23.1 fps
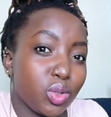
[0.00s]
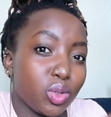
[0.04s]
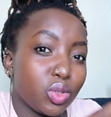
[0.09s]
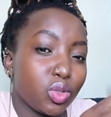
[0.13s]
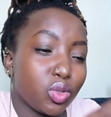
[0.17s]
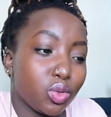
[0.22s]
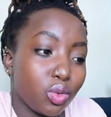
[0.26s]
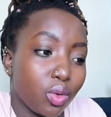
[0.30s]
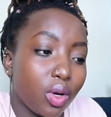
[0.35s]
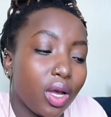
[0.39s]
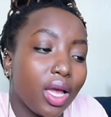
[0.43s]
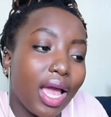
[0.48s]

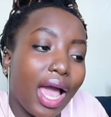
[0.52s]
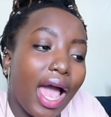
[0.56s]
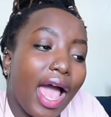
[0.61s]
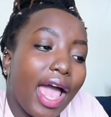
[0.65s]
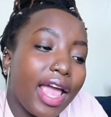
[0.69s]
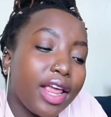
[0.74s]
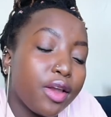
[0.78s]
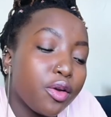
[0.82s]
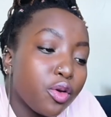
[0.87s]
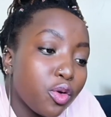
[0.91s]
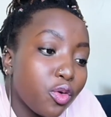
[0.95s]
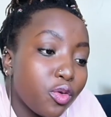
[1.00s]
So
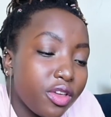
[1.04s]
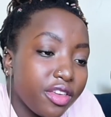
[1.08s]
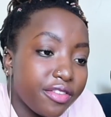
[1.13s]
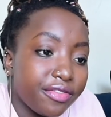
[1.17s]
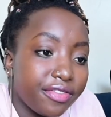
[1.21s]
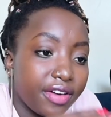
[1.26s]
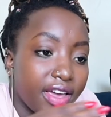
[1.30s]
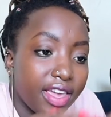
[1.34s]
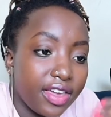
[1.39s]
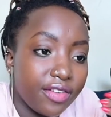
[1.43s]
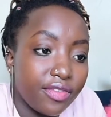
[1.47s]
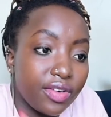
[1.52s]
I know if
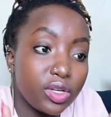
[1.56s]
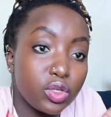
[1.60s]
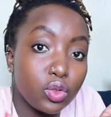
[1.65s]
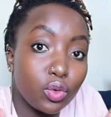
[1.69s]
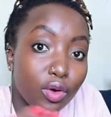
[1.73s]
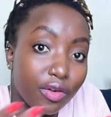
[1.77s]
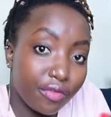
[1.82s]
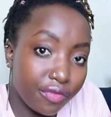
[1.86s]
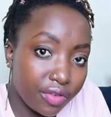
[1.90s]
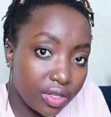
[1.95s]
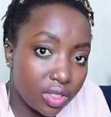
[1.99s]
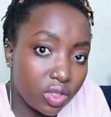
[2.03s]
I ever do
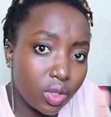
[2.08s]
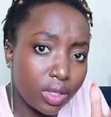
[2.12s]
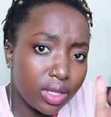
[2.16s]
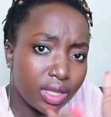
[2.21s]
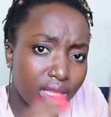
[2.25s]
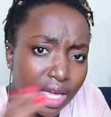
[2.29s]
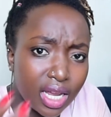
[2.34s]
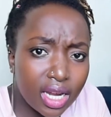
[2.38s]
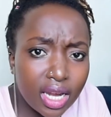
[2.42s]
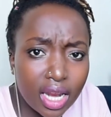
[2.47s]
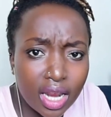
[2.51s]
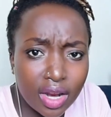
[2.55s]
a video in
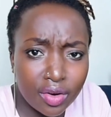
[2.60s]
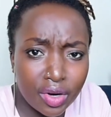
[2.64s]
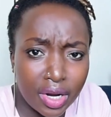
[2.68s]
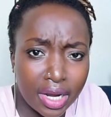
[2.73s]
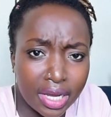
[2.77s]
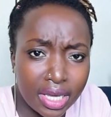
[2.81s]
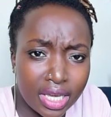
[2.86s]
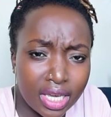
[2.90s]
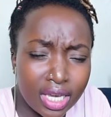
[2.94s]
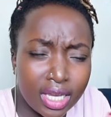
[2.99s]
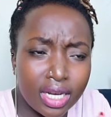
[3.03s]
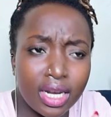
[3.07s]
that area
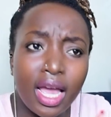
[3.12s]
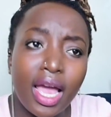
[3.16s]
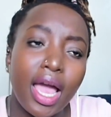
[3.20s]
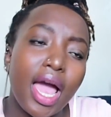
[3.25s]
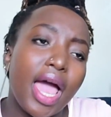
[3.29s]
again,